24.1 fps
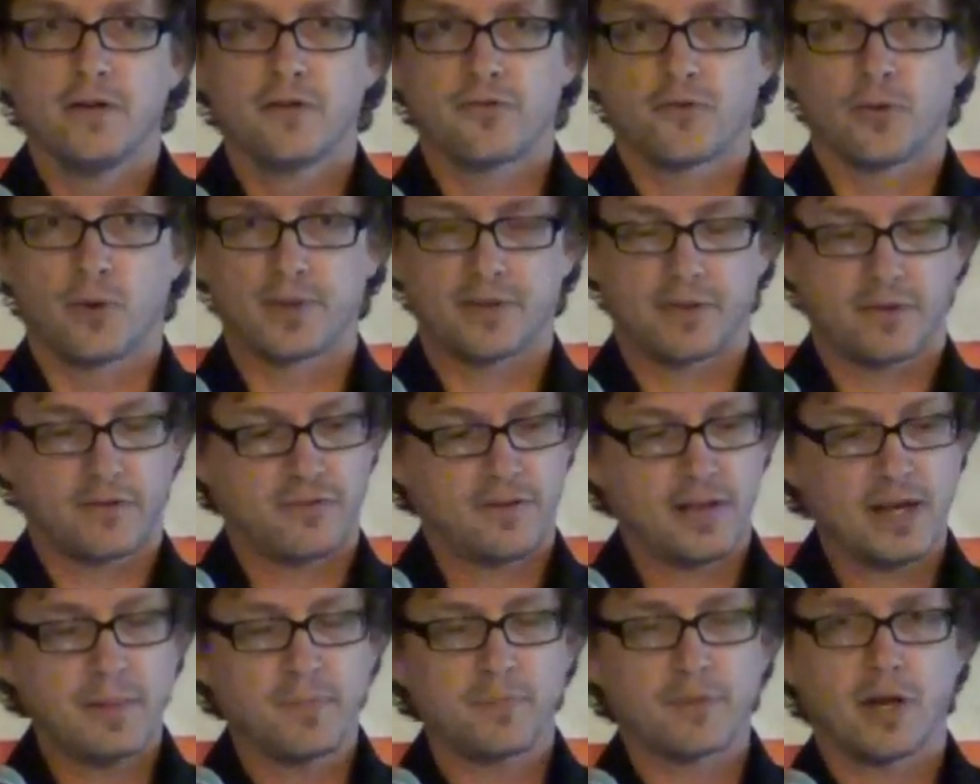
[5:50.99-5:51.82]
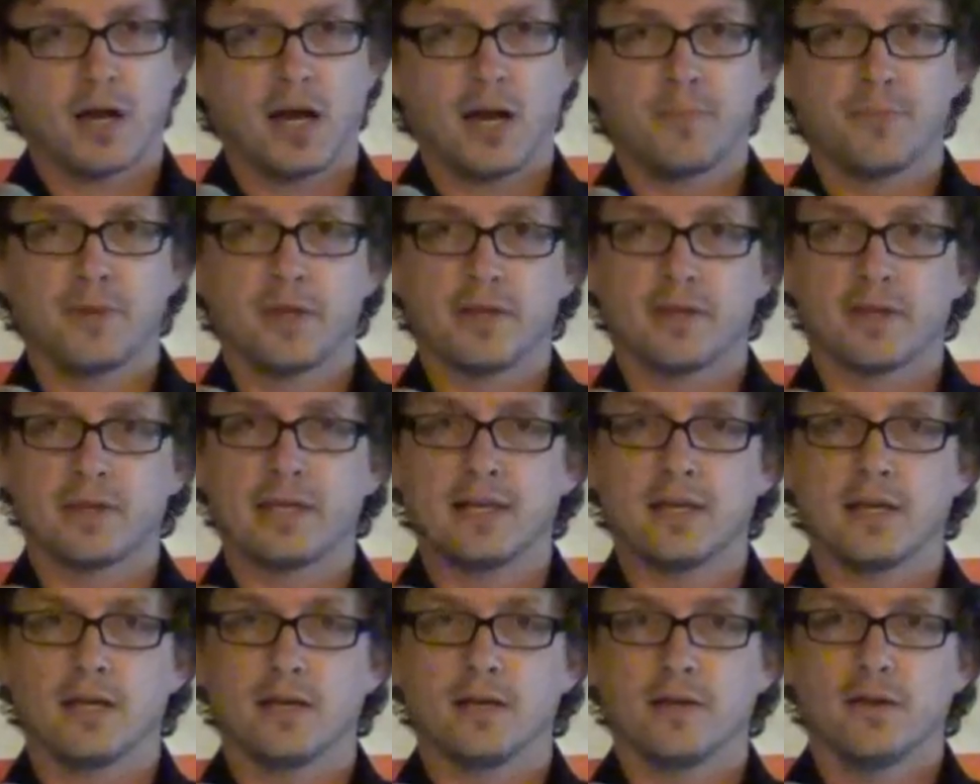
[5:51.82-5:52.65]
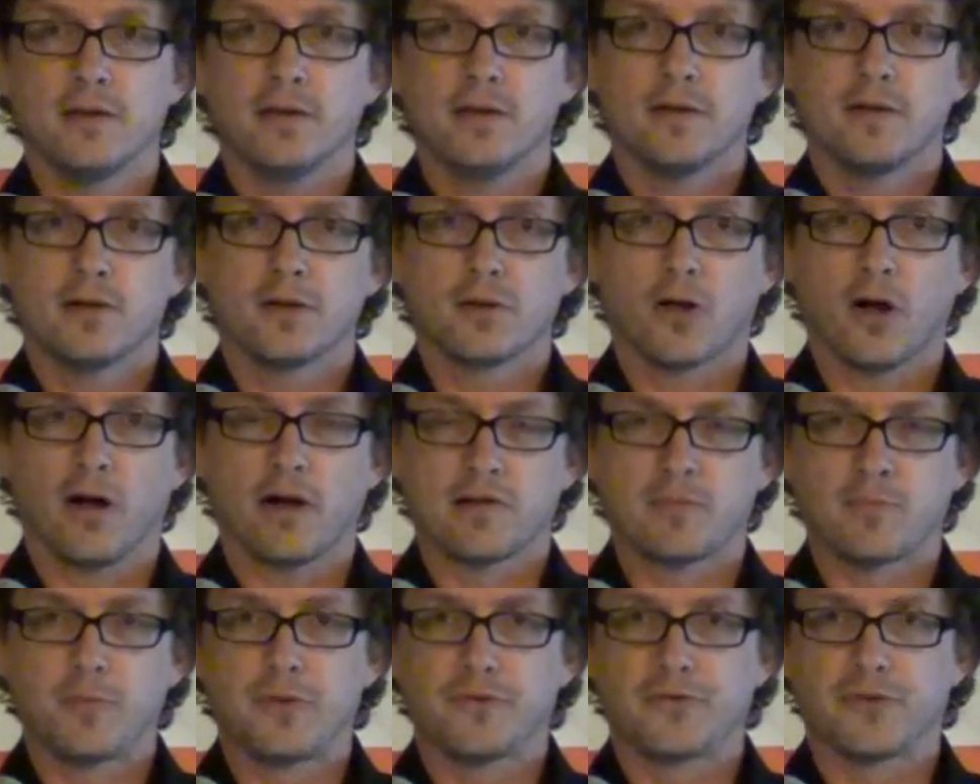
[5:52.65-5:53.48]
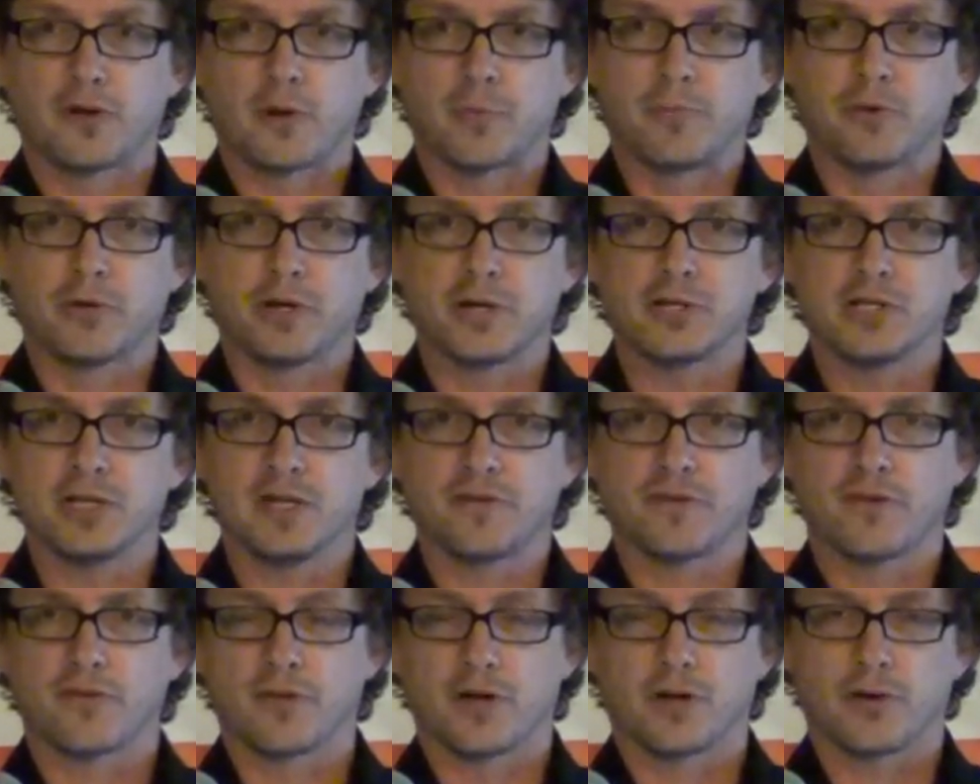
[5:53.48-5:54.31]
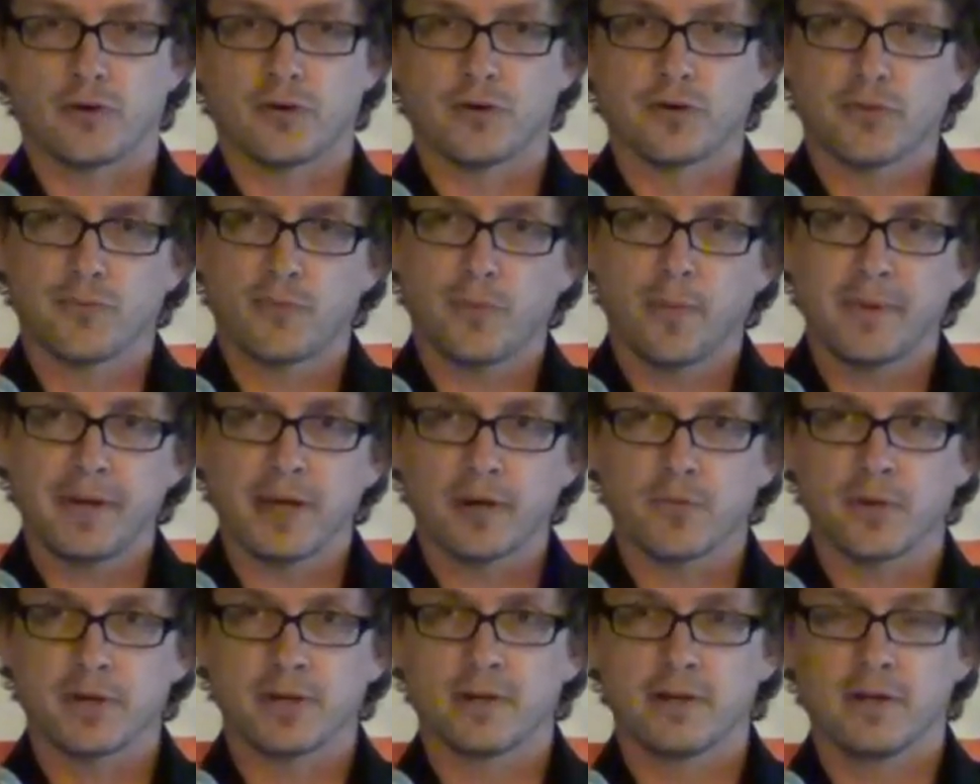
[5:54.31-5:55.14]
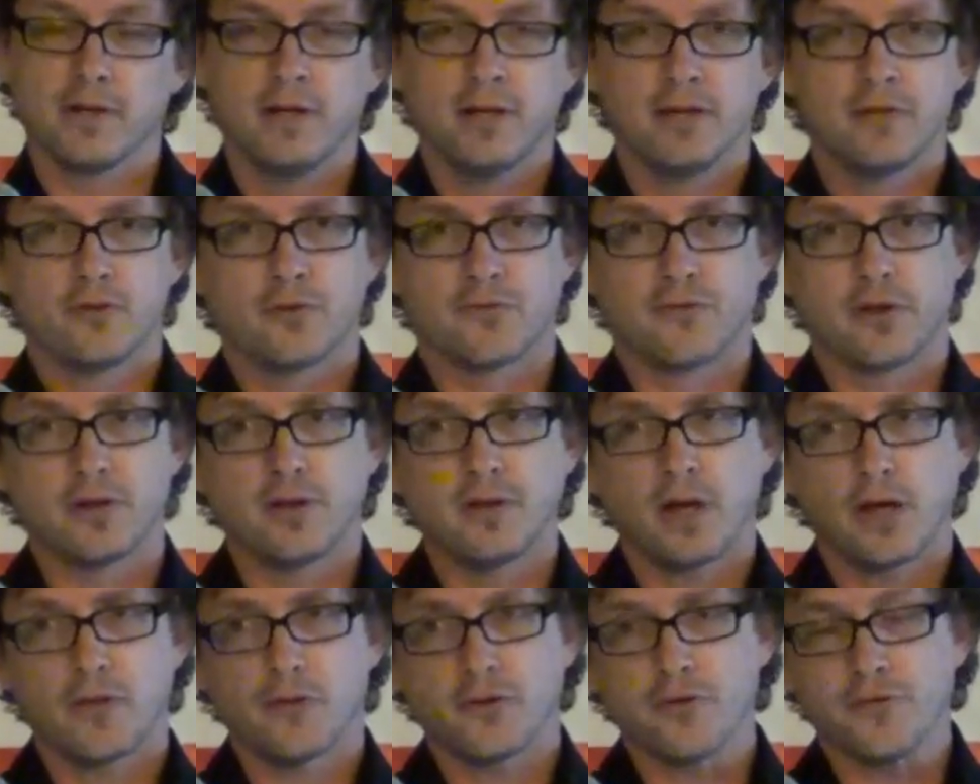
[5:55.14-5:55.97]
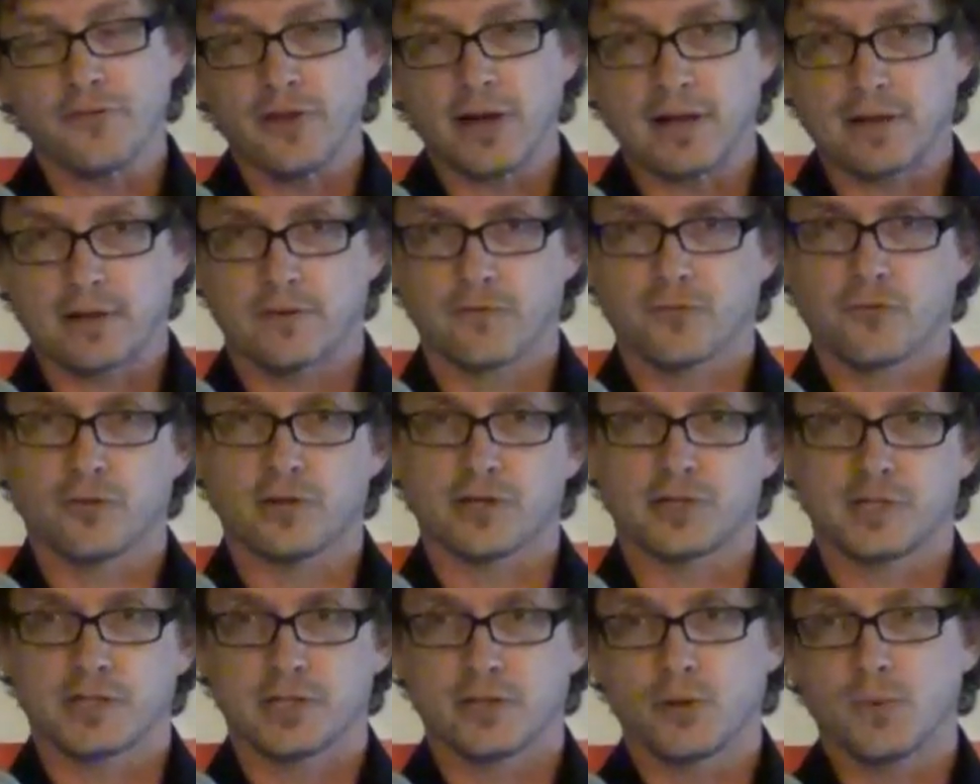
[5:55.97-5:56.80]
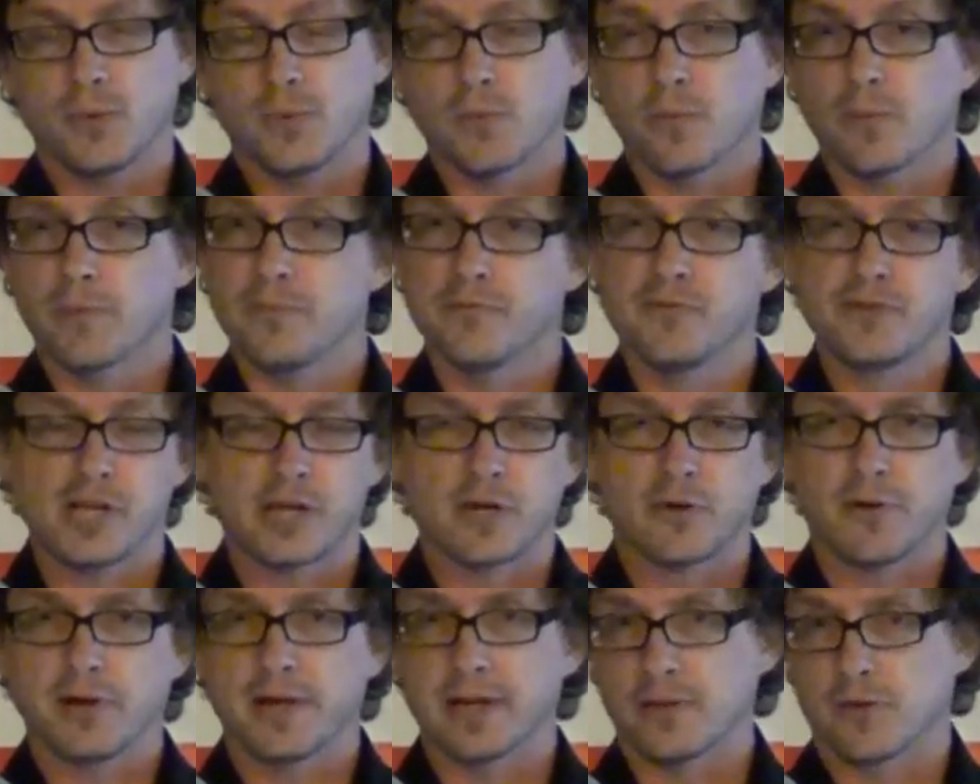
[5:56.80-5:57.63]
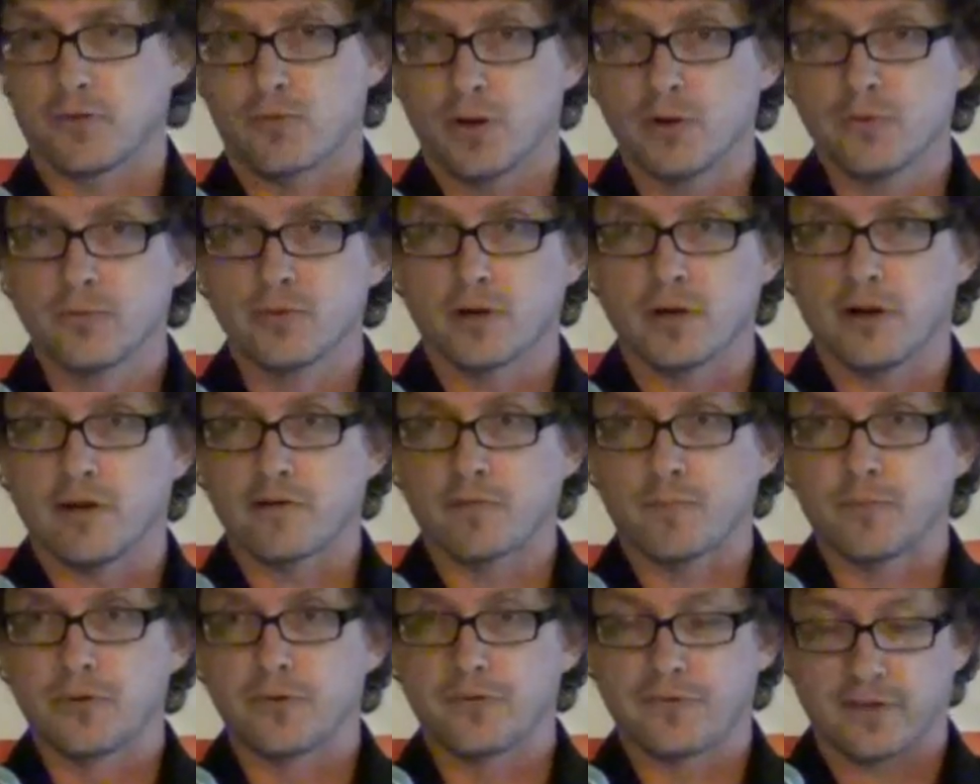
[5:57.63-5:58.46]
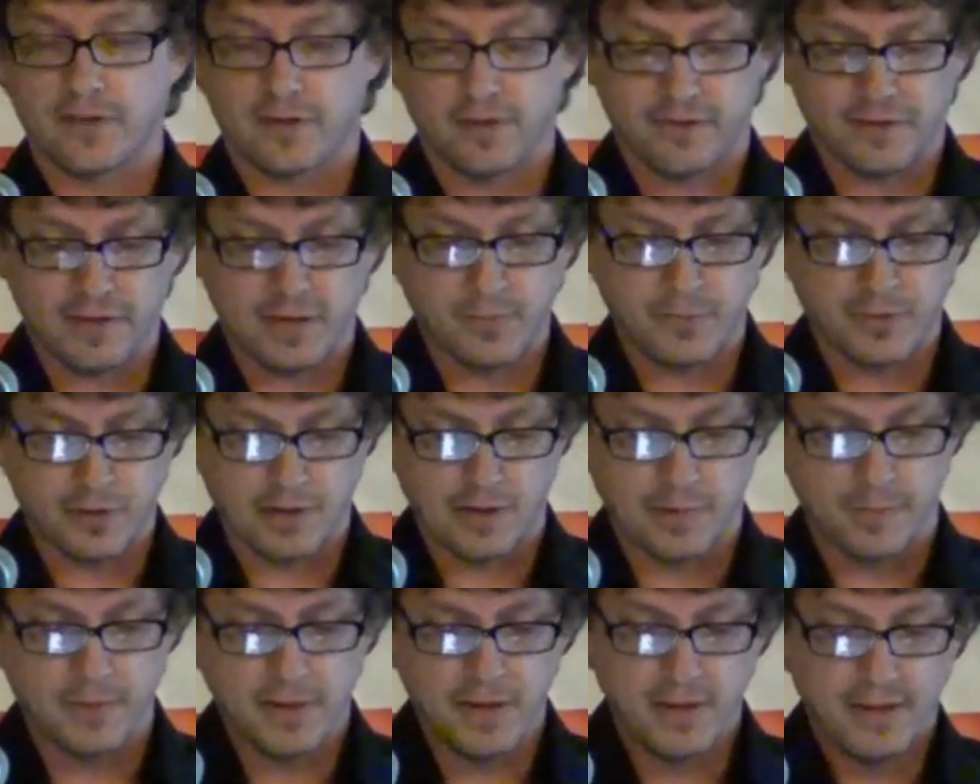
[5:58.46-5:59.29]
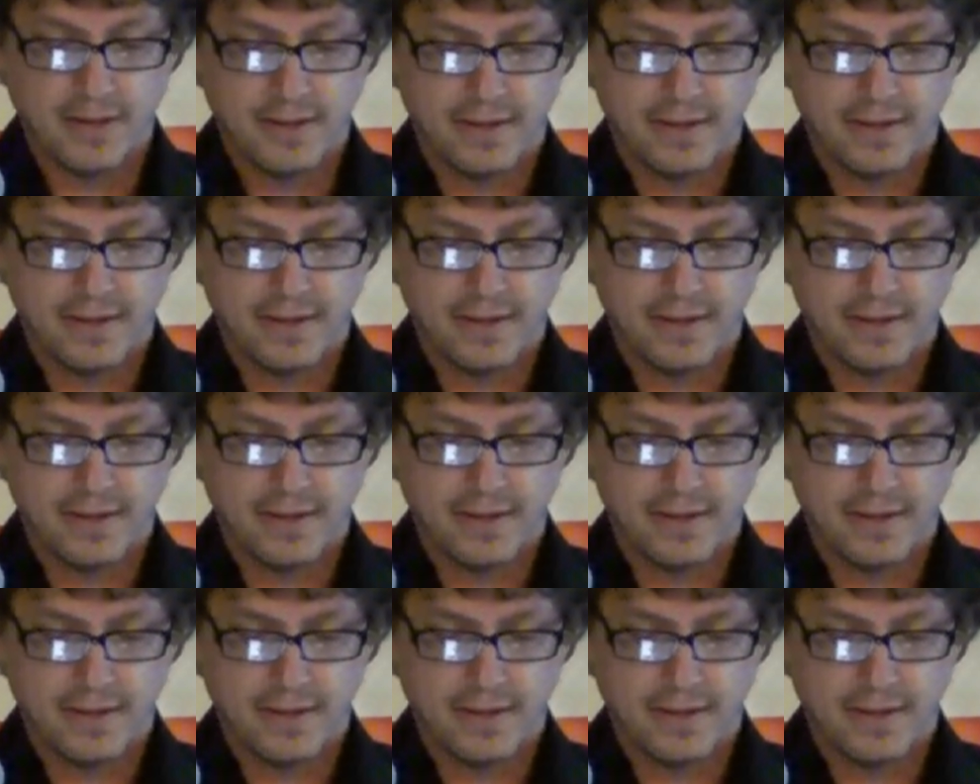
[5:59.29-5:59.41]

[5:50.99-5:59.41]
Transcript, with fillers: So at the same time that the Gospels that are putting Jesus on earth were being written, there's another sect of Christian who were generating their own Gospels at the same time.